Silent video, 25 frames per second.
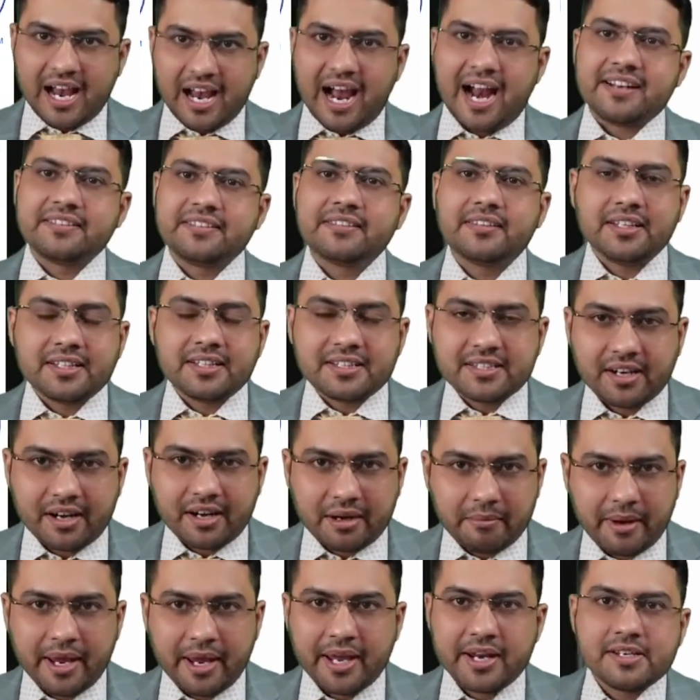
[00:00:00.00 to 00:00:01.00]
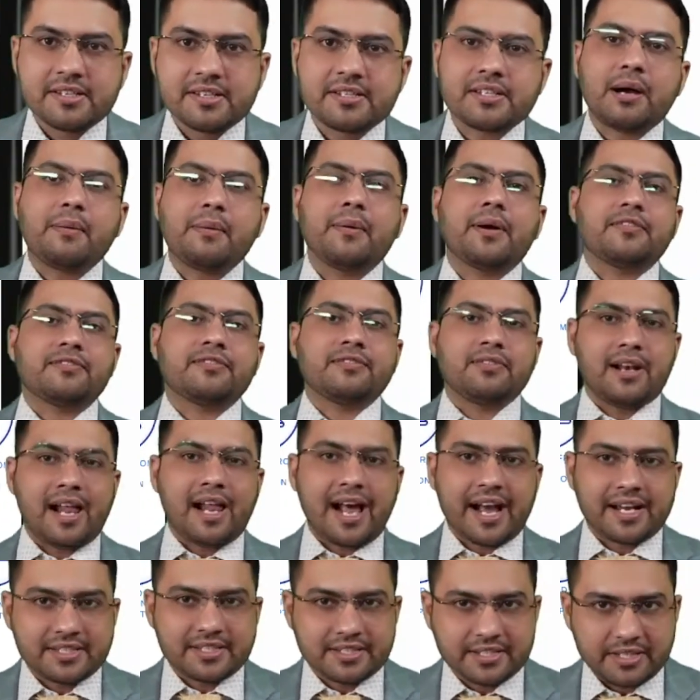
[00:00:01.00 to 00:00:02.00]
and this remains our
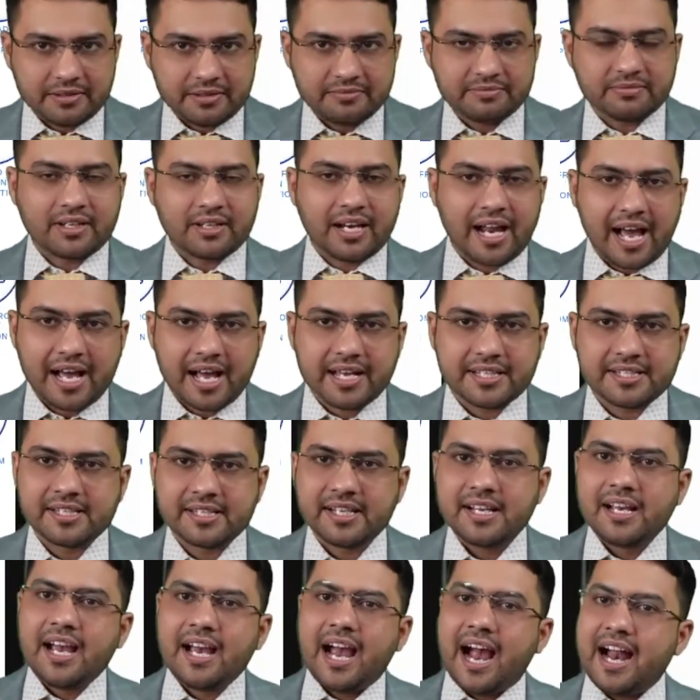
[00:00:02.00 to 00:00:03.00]
flagship class,